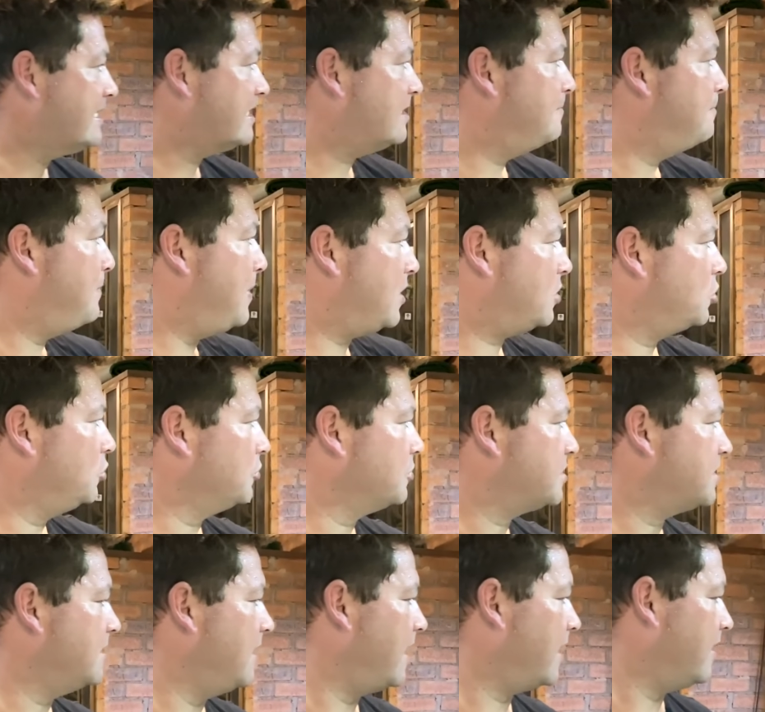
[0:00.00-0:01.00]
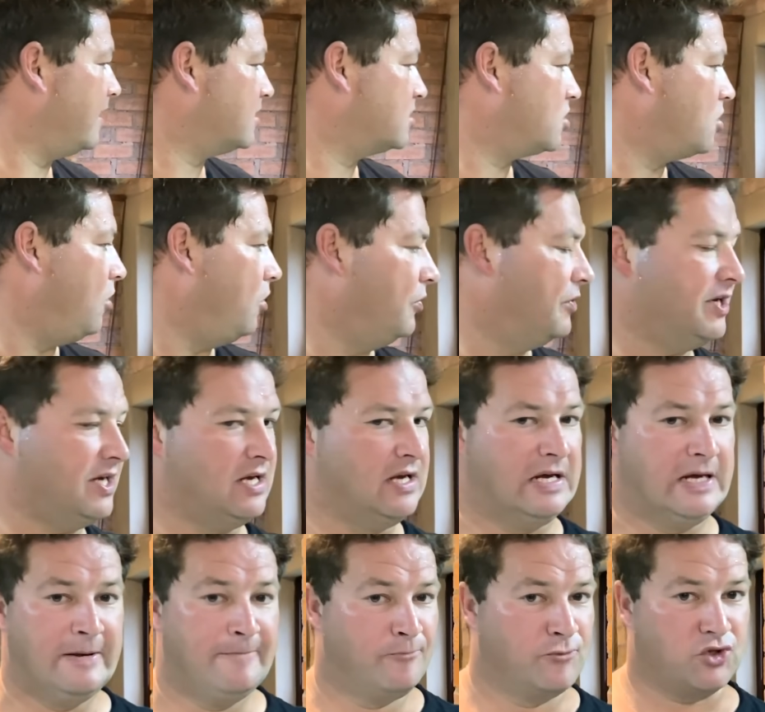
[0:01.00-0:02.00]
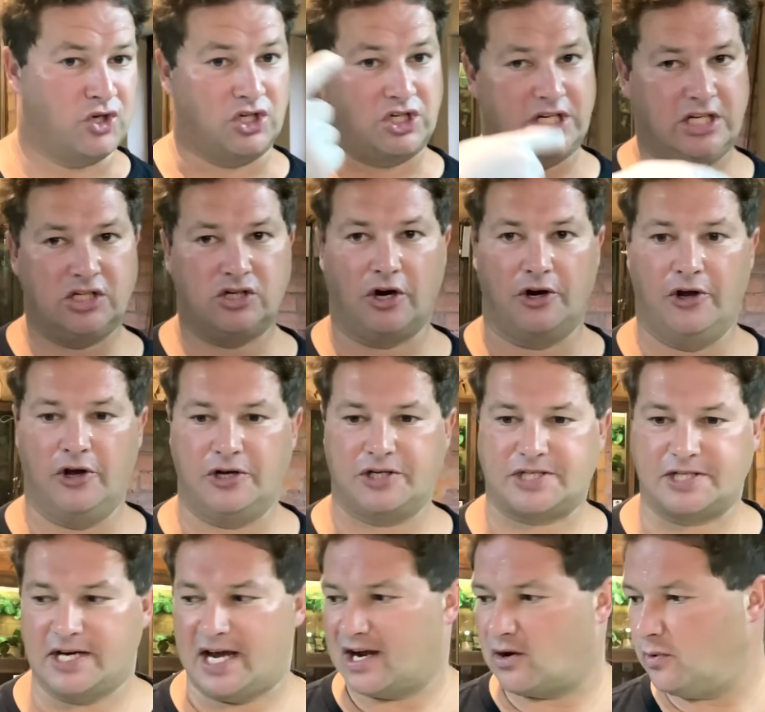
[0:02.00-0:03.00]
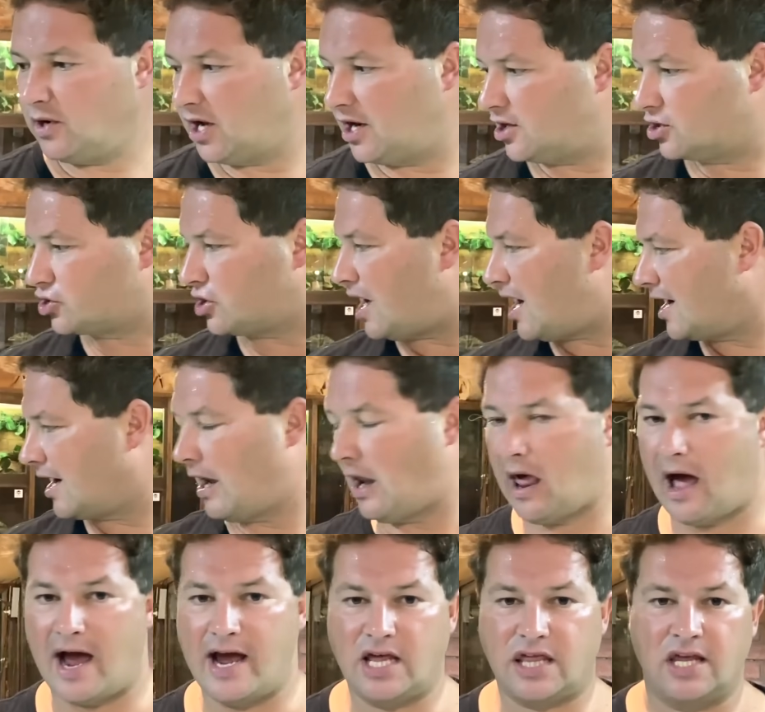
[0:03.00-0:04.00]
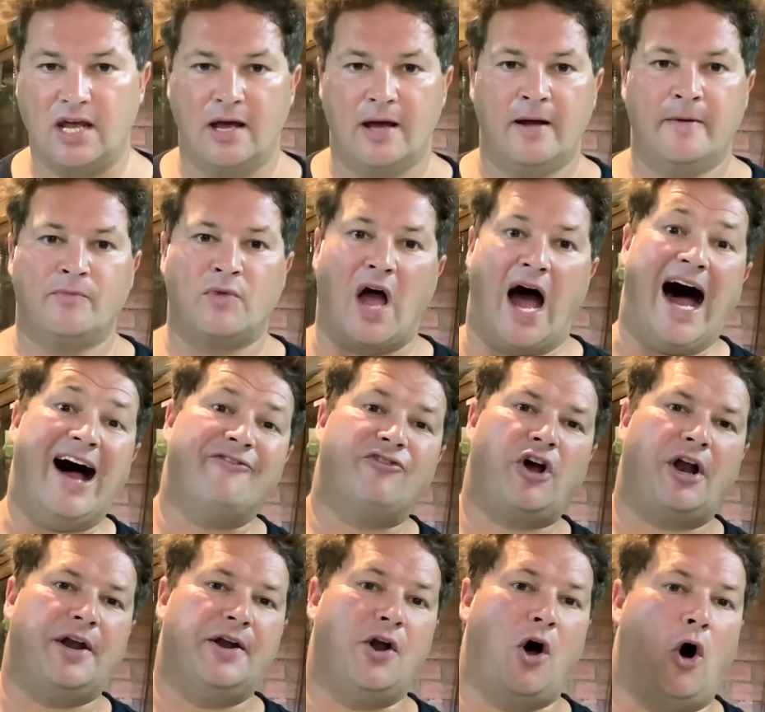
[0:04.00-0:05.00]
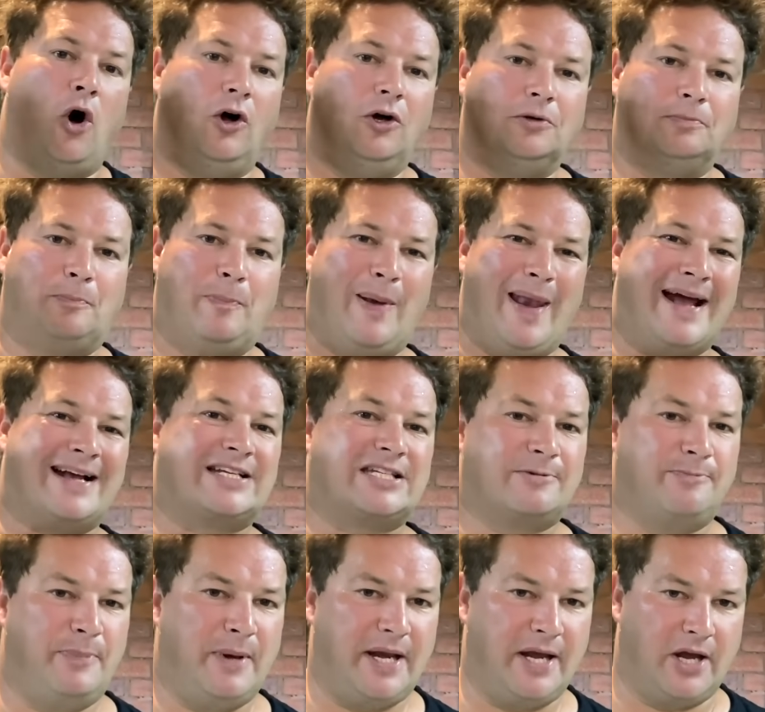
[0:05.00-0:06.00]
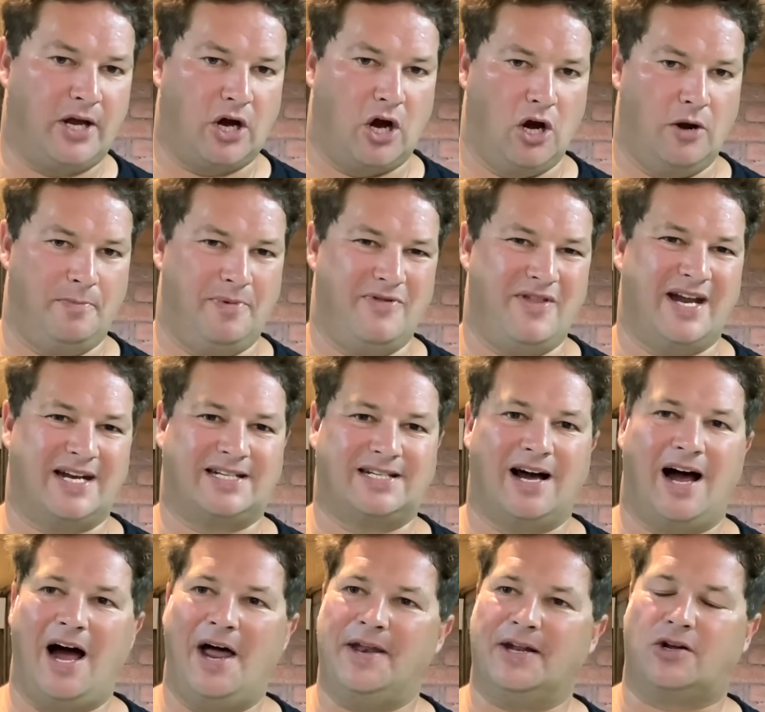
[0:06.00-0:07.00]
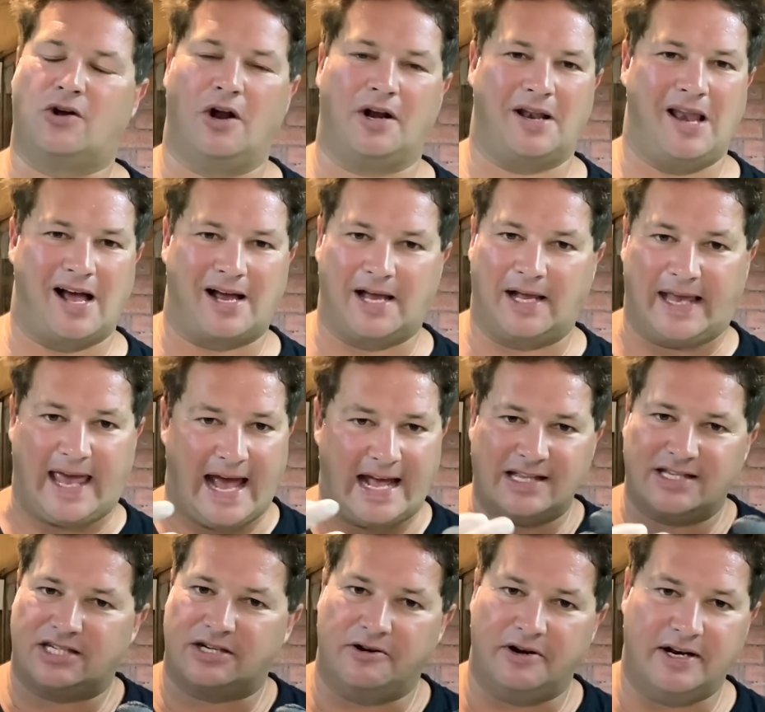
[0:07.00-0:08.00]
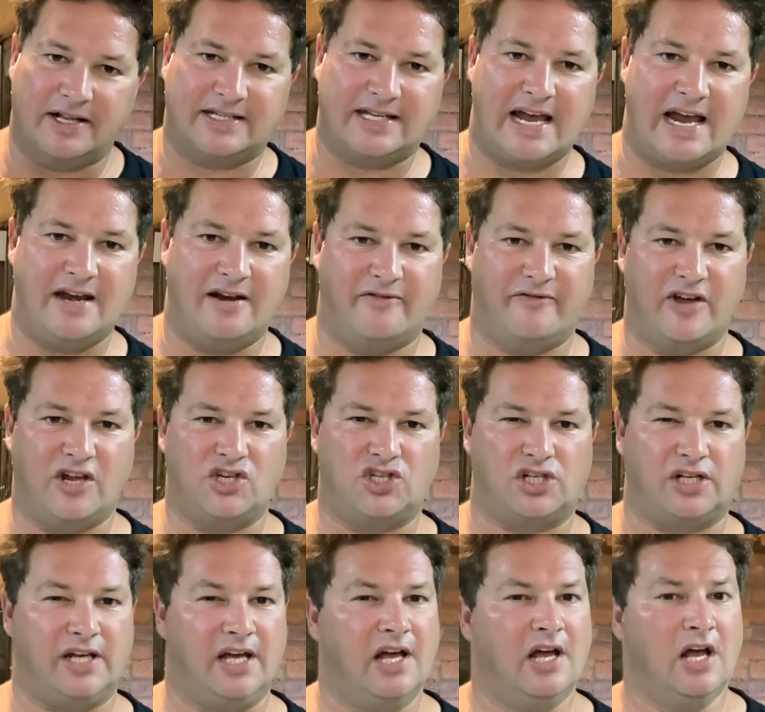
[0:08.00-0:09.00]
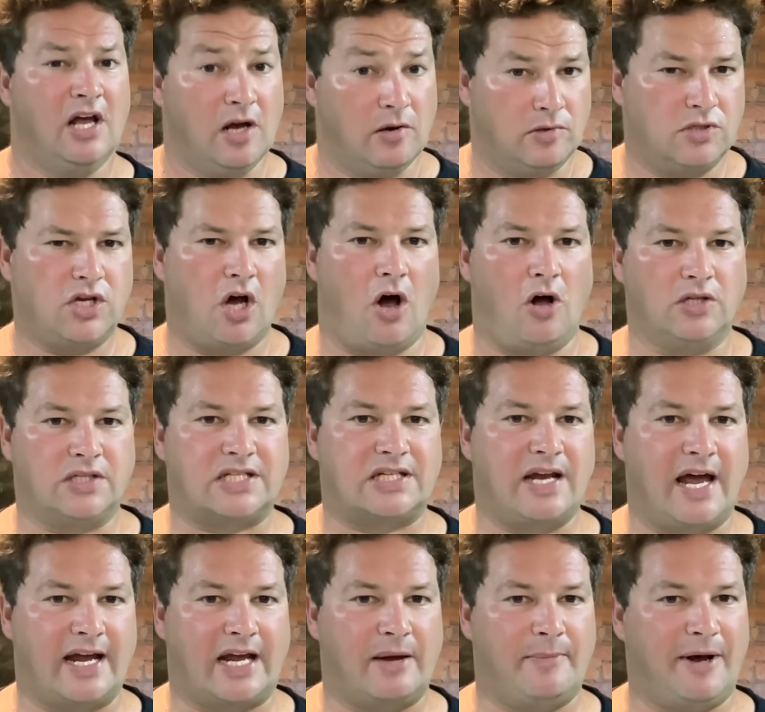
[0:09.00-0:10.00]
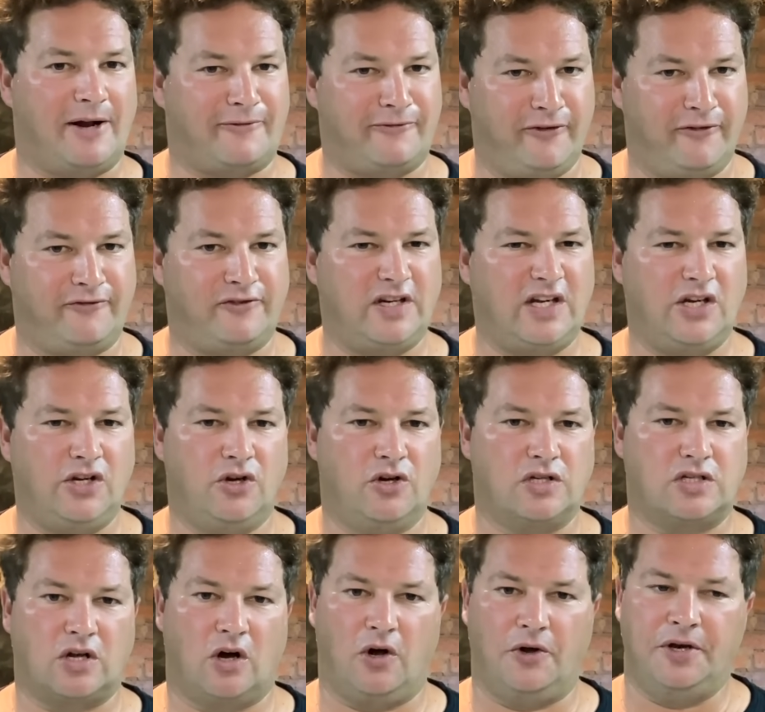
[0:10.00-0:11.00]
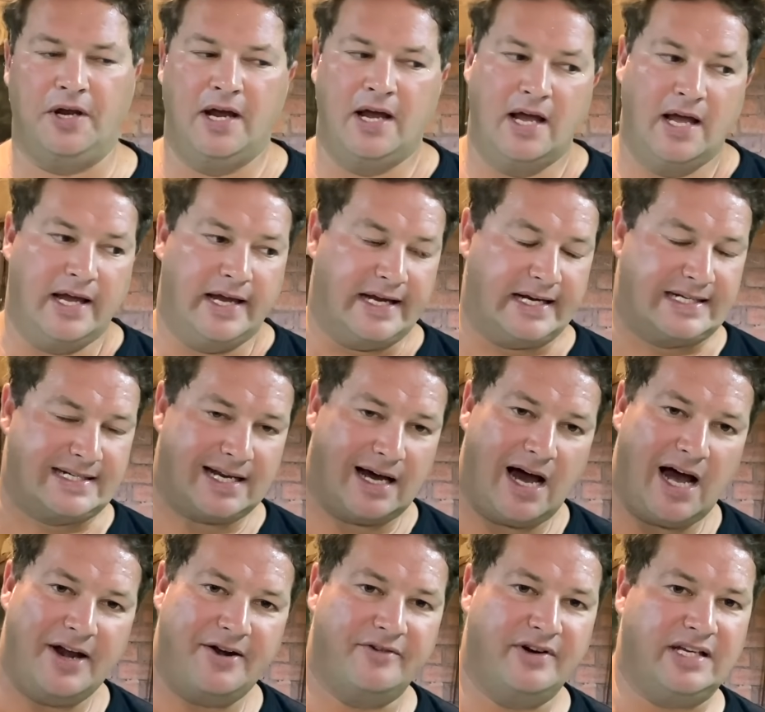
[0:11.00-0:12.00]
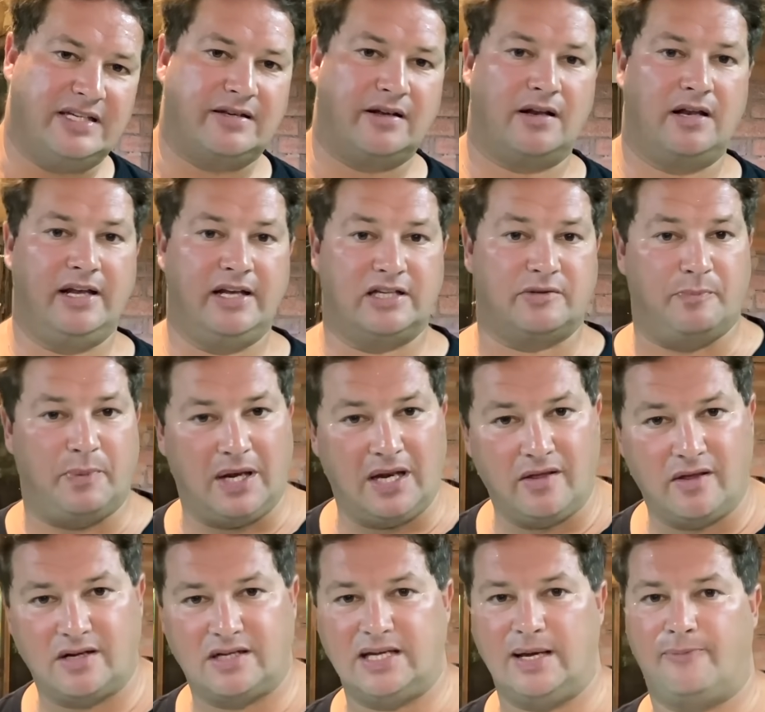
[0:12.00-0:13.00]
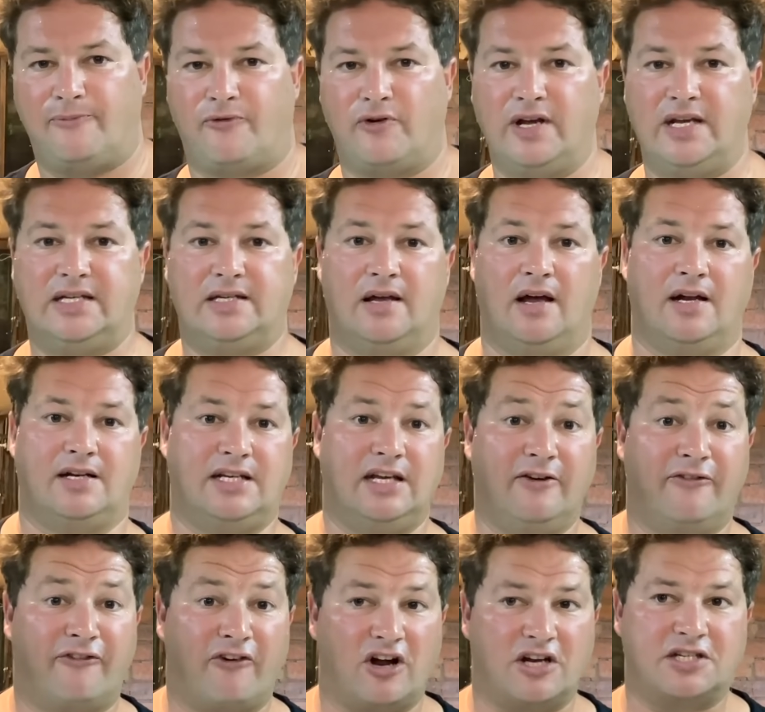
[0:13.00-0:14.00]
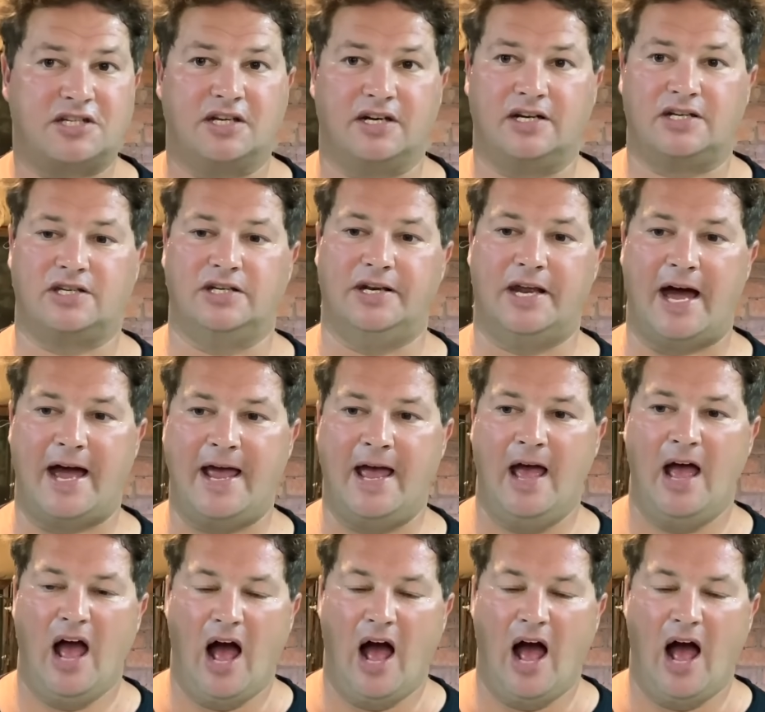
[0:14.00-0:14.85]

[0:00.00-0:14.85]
special snake. That's Goldie. So she's got her snake. We're going to try Goliath. I've got an old black spitting cobra that died. It got like a cancer in its head eventually. It was an old snake, about 15 years old. It died recently. It's been in the deep freeze. I defrosted it today.